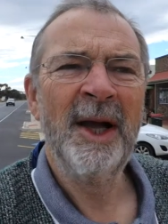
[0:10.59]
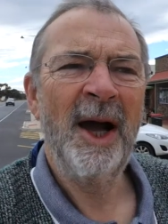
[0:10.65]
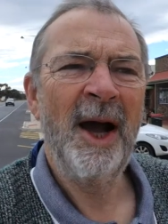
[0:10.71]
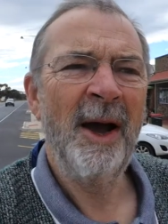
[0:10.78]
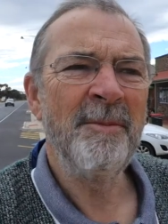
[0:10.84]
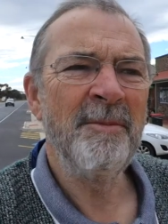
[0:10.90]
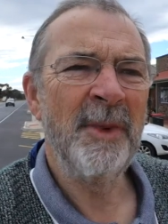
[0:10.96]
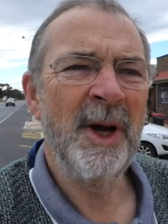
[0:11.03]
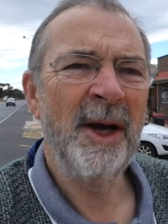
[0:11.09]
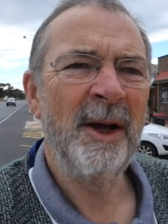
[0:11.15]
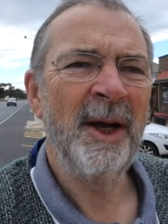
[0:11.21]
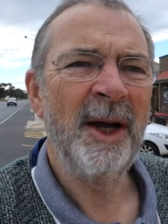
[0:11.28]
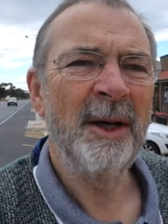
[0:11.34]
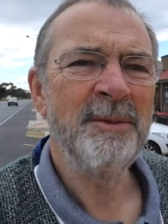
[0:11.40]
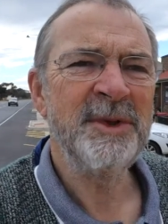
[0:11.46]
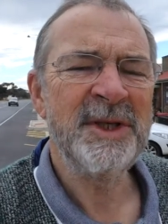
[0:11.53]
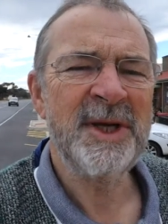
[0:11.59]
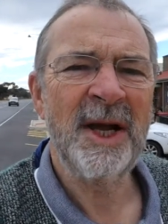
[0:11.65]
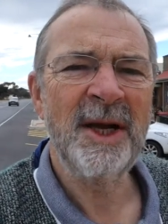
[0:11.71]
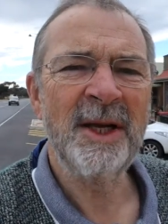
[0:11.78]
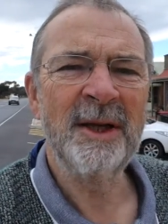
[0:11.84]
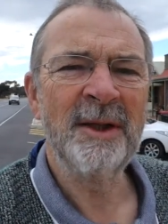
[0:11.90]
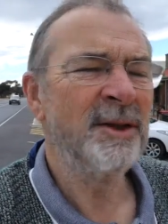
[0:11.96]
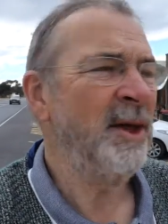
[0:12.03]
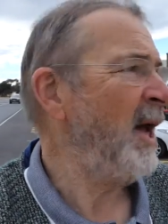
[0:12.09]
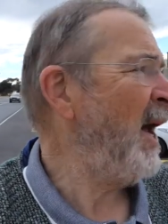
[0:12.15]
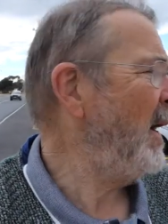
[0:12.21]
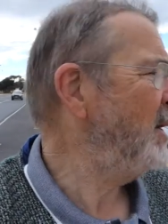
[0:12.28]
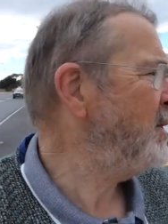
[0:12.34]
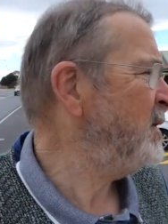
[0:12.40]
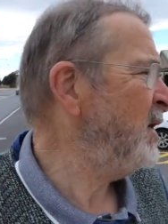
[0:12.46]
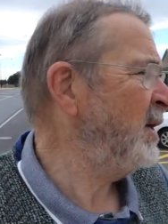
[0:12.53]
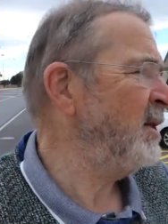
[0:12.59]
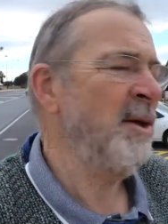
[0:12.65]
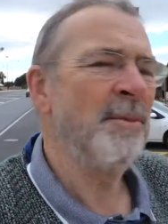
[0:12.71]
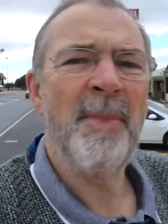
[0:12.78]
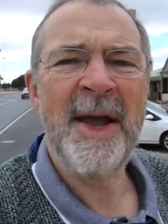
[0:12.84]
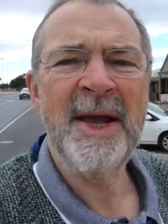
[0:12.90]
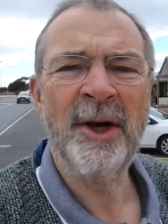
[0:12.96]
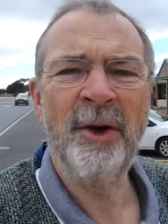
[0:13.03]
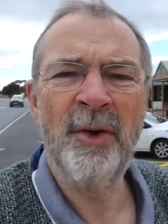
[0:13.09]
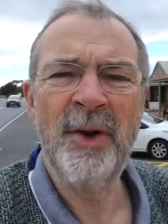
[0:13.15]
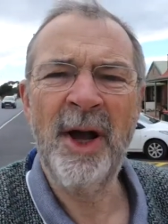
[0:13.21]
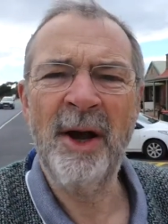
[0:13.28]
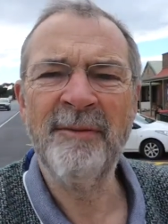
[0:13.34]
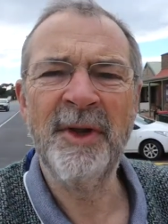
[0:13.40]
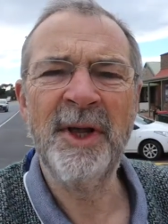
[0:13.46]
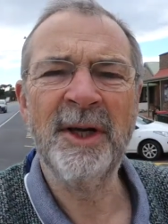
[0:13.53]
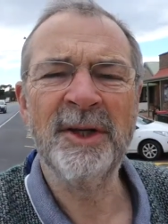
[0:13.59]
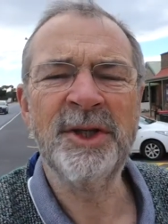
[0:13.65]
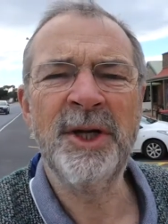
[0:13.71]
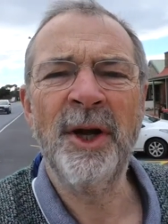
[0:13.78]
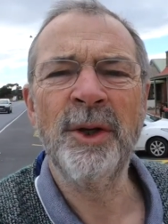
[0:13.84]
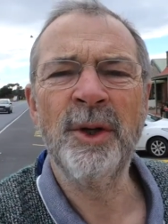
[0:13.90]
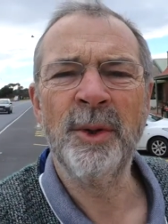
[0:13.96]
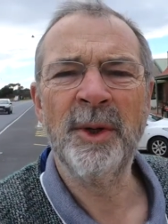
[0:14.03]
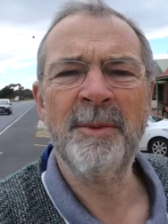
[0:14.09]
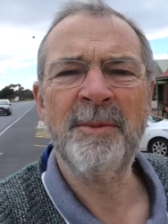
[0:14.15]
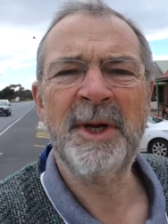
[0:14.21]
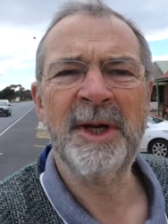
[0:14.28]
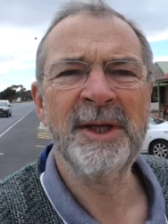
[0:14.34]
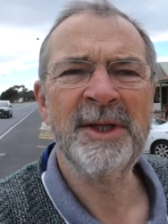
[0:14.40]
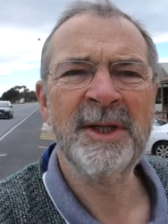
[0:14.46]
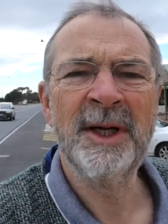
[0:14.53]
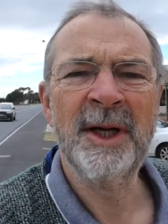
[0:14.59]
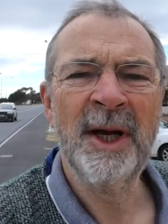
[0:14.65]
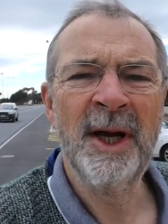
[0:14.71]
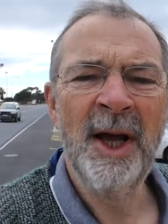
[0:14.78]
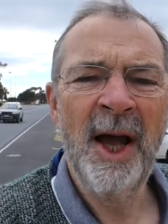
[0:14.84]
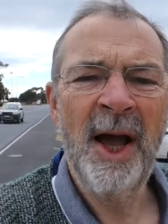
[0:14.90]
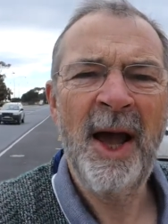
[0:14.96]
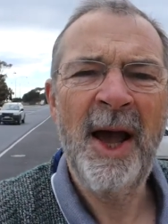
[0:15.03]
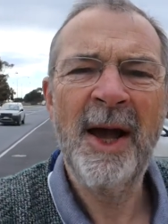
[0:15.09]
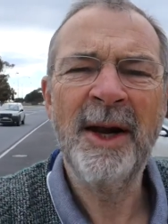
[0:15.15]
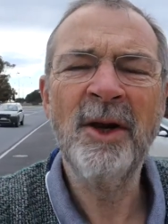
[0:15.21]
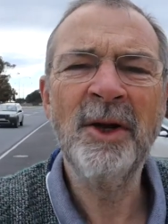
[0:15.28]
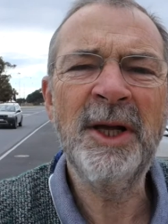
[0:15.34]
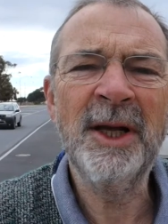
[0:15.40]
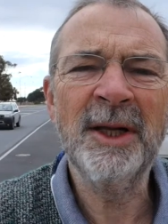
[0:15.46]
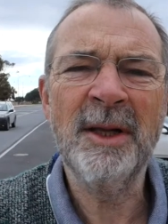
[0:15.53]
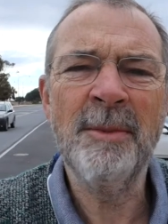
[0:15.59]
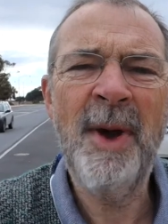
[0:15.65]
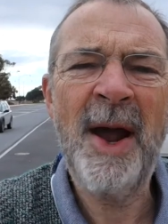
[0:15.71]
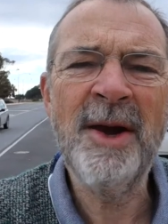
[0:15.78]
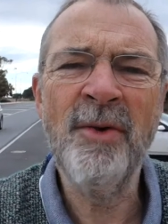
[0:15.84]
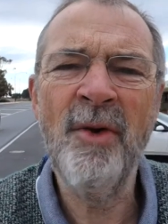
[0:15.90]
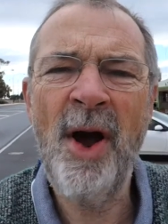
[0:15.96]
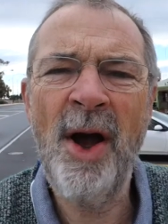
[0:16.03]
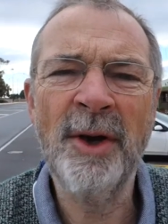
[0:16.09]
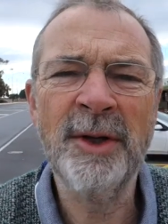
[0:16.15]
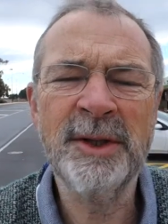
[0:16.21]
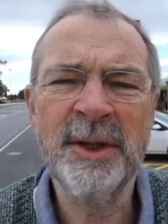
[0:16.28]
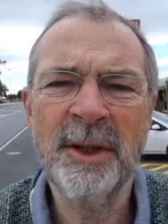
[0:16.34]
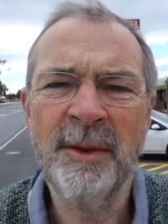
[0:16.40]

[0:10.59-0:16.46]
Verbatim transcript: I'm, uh, I'm standing outside the bakery over there, I'll show you in a minute, and looking at the main road,